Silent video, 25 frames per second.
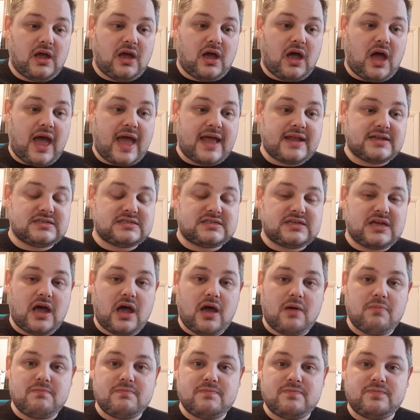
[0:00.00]
And
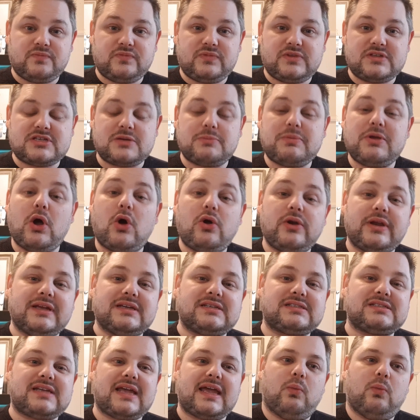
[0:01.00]
to be honest,